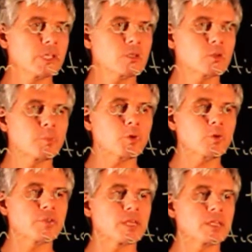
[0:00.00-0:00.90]
we need to
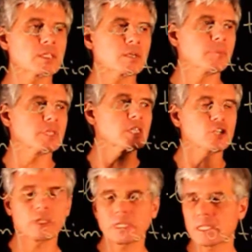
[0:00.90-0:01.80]
prove that this
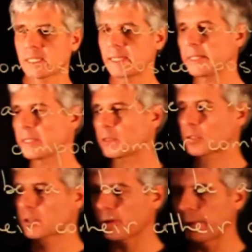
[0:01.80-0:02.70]
composition is a linear
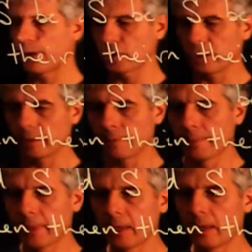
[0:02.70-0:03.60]
transformation.
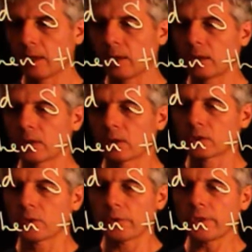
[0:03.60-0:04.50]

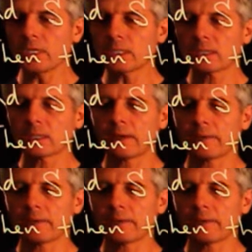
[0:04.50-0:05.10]
So this